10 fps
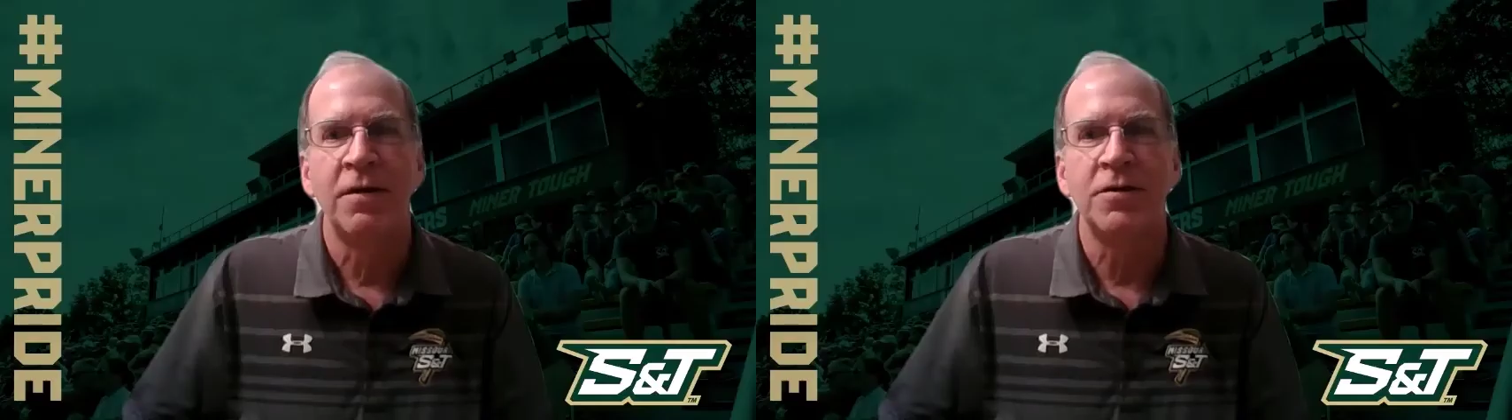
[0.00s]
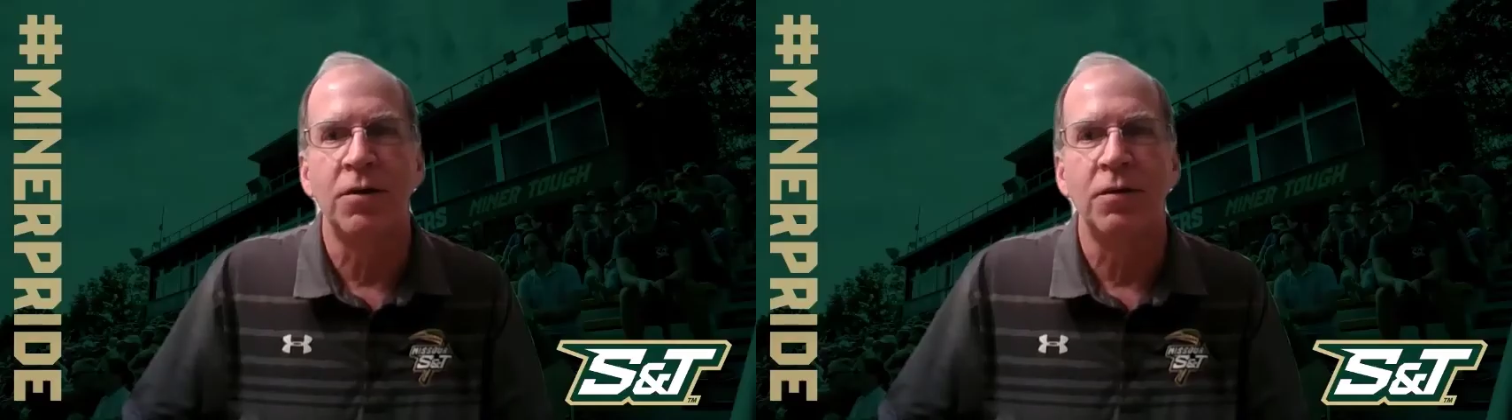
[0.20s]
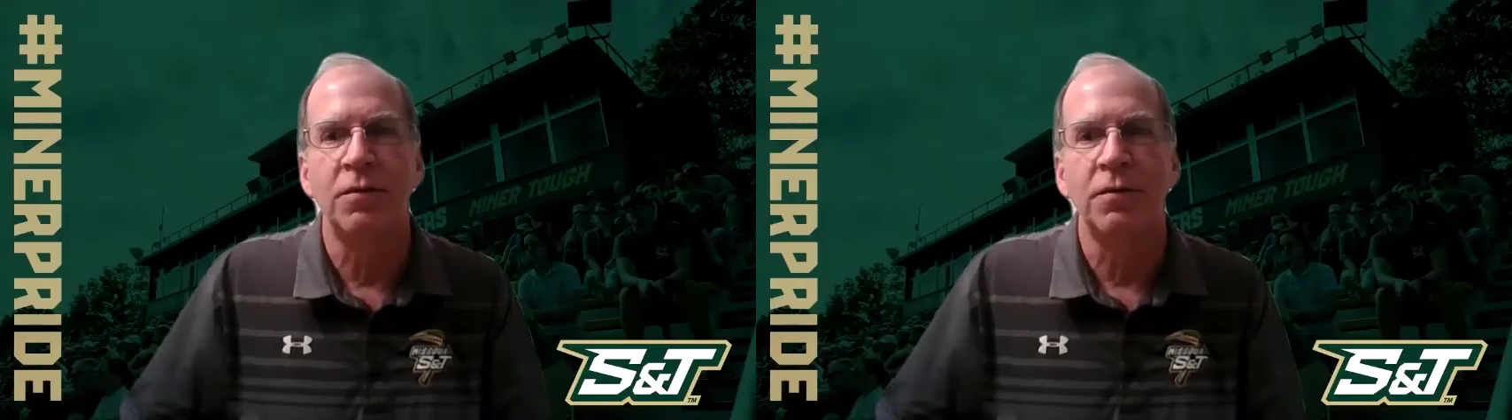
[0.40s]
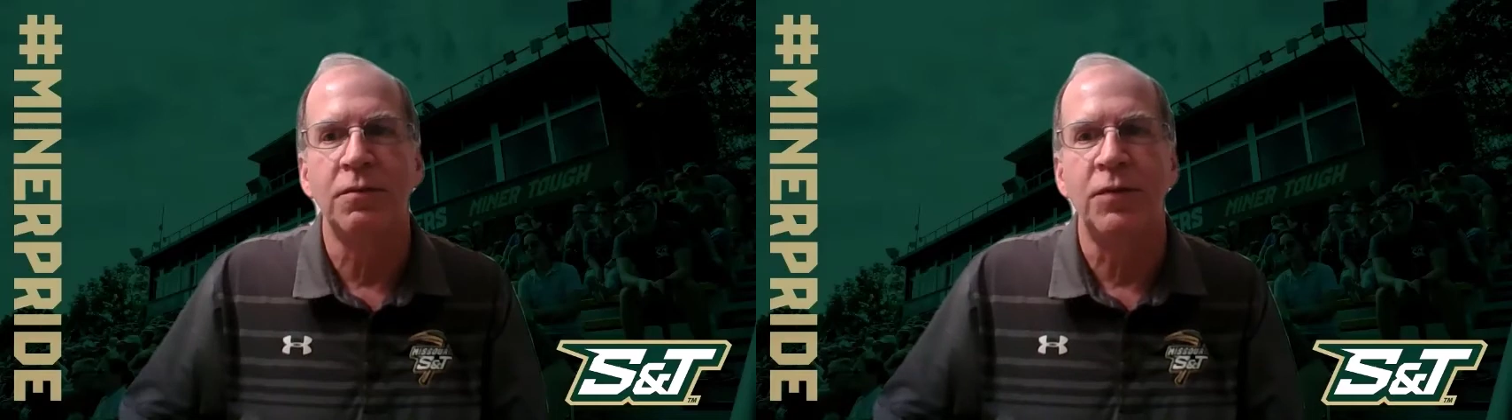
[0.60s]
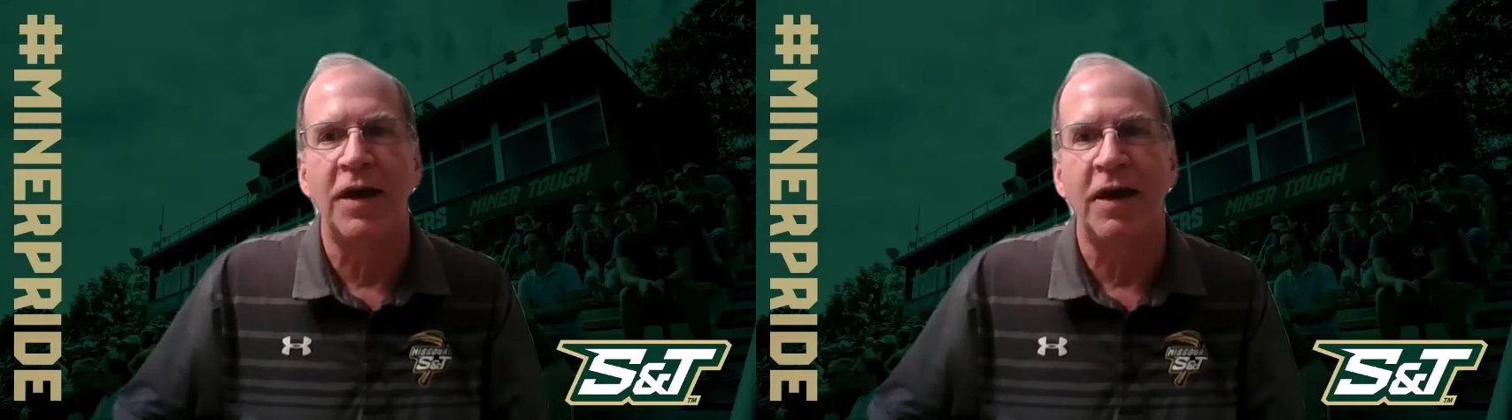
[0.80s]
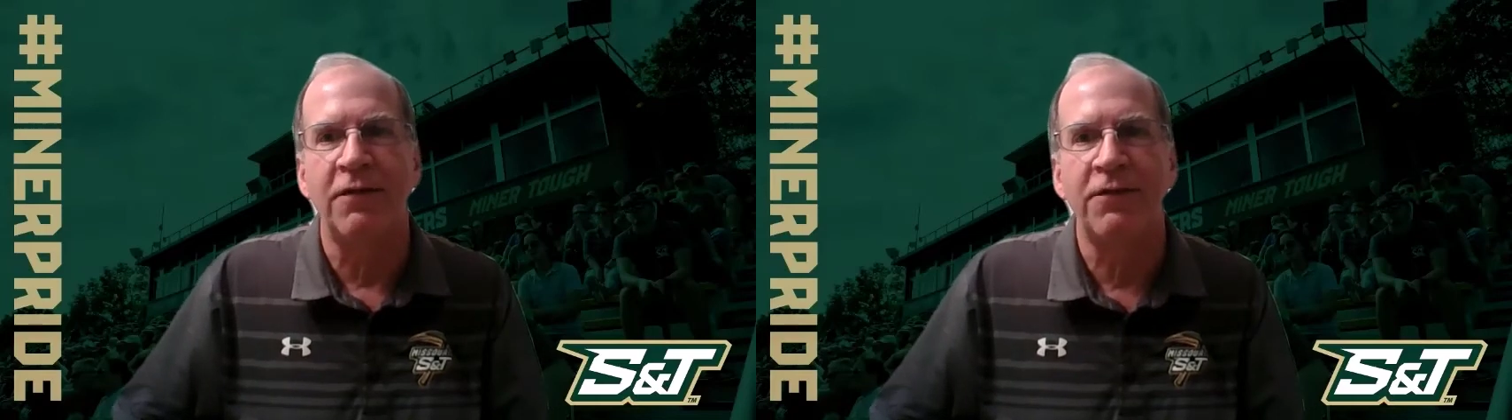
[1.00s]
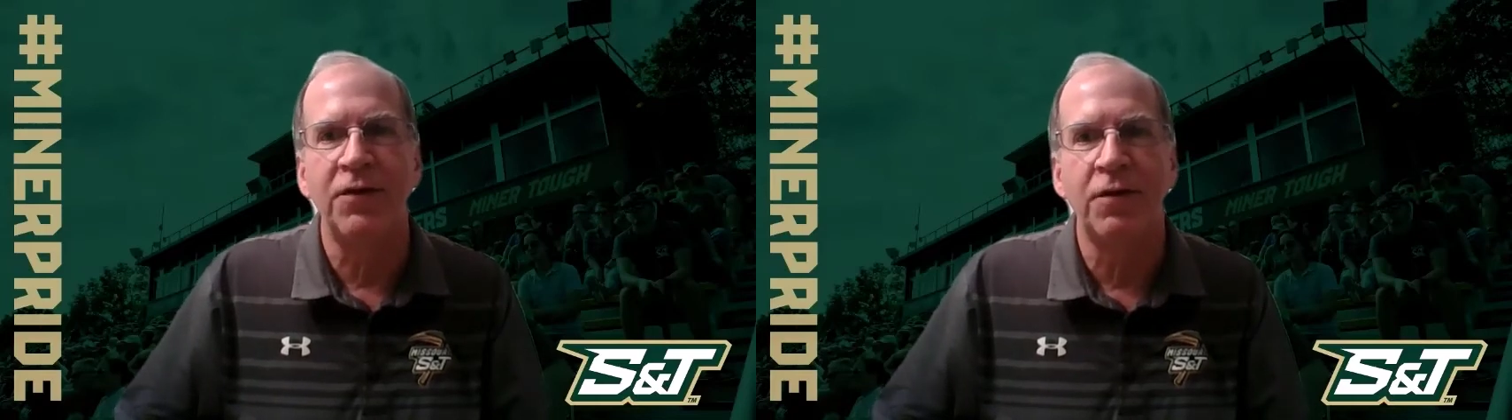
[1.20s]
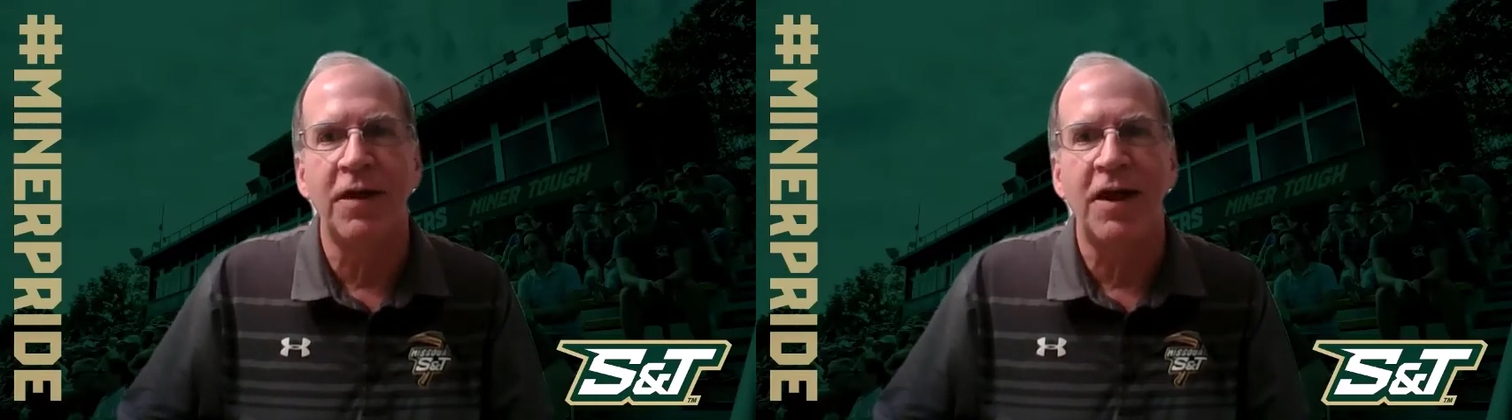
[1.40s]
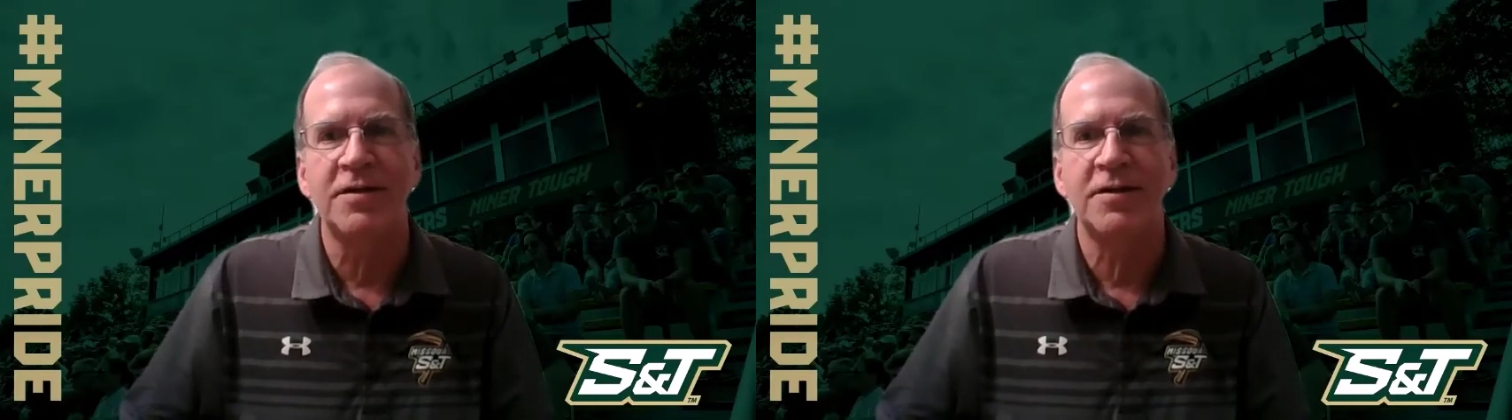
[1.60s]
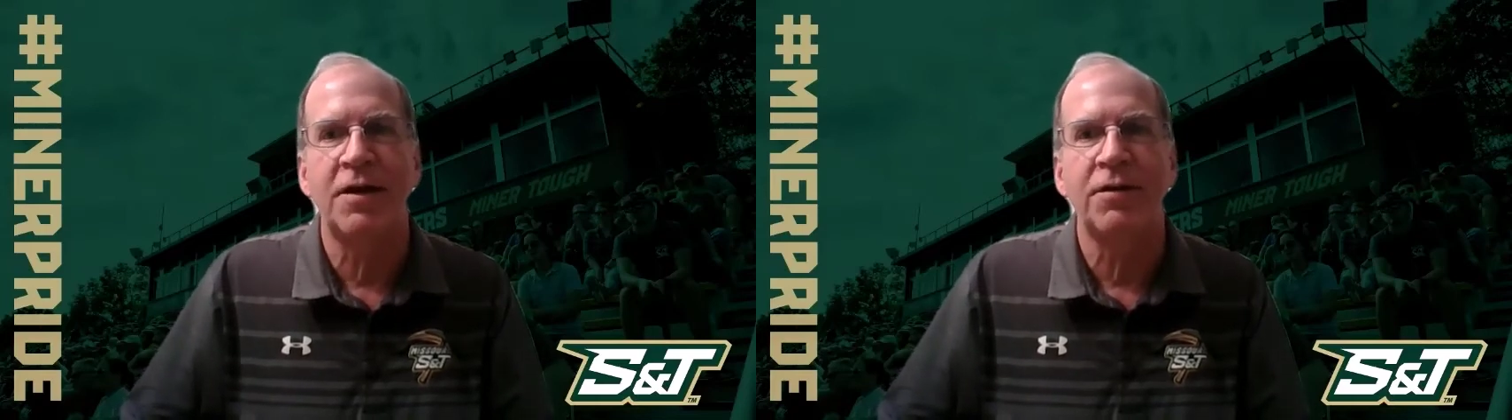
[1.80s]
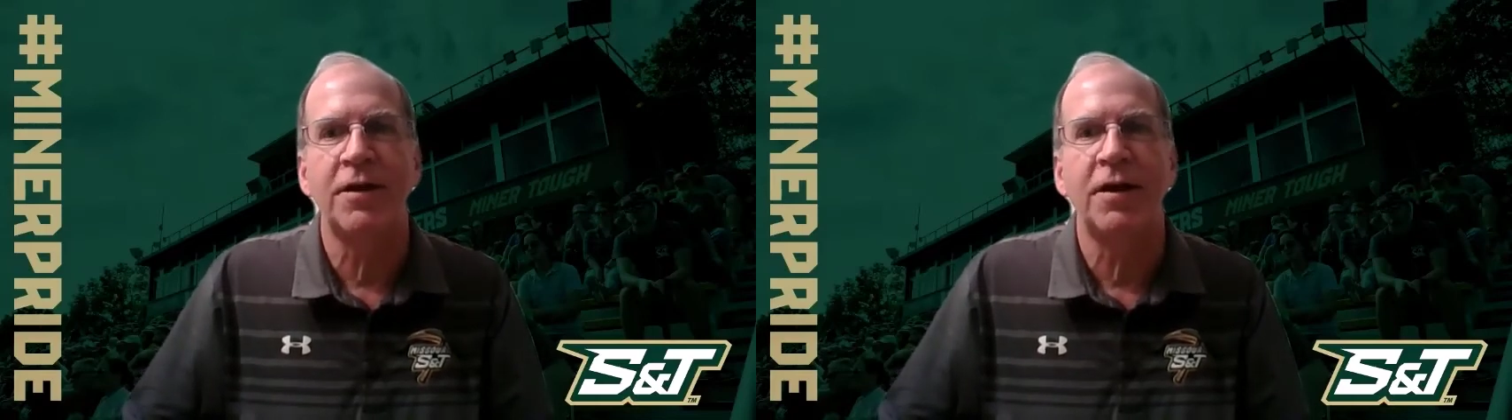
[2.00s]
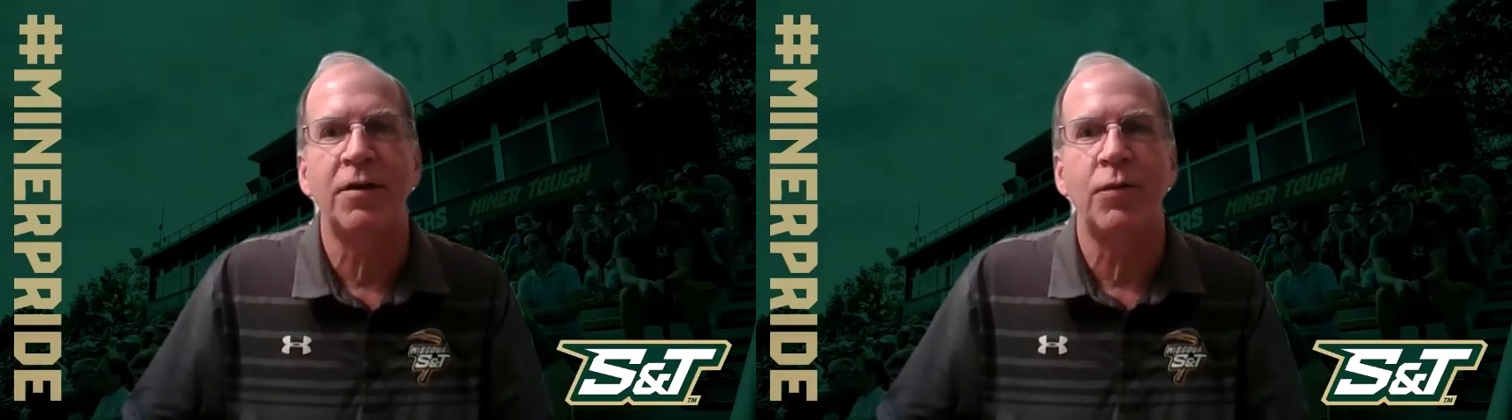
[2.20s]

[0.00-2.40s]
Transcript: So we have field classes out there,